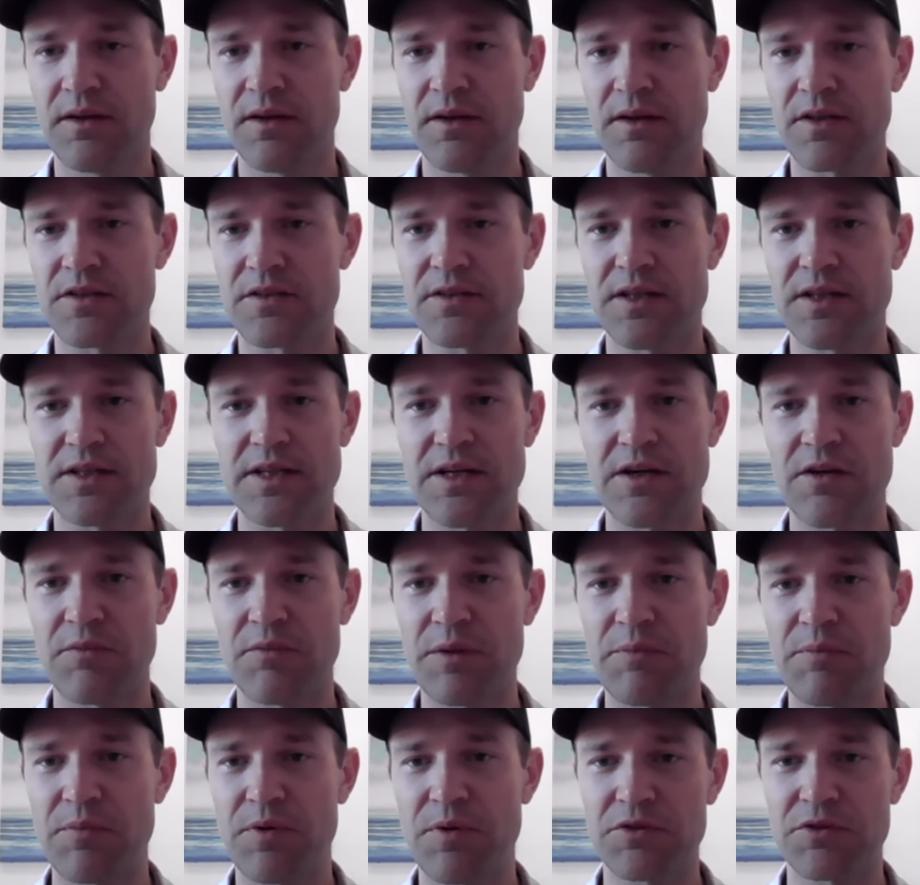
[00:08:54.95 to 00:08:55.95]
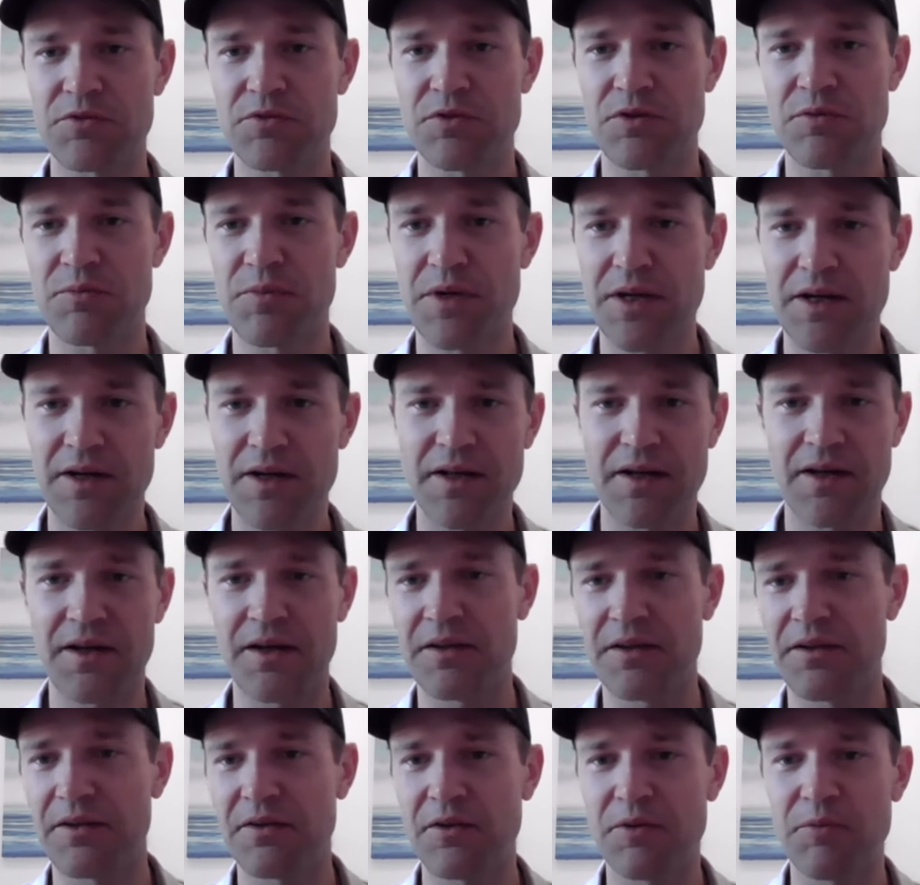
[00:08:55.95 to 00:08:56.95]
know, I sat down with my partner one day and we sort
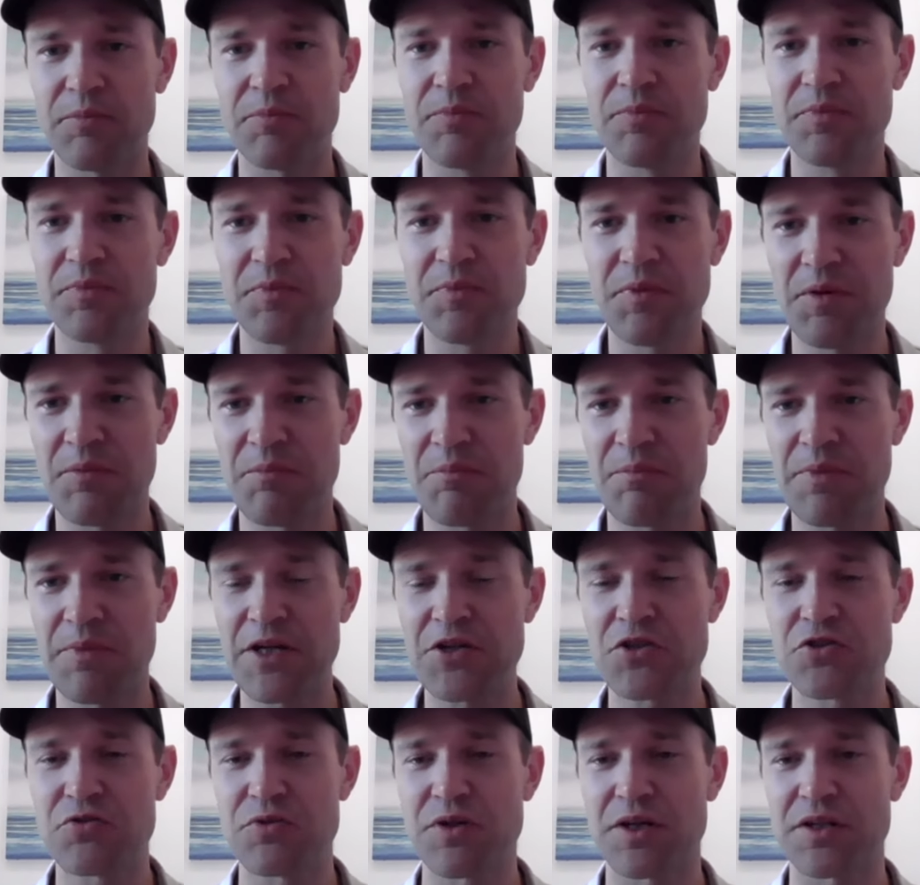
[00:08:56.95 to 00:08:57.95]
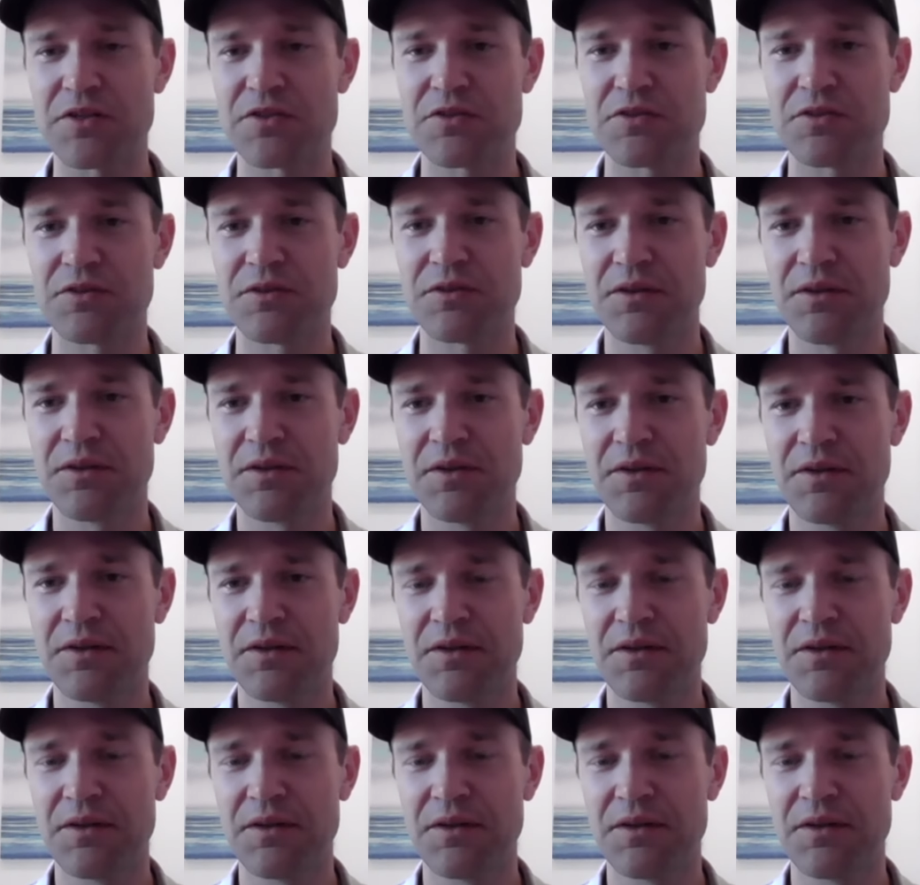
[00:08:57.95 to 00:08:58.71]
of made like a little matrix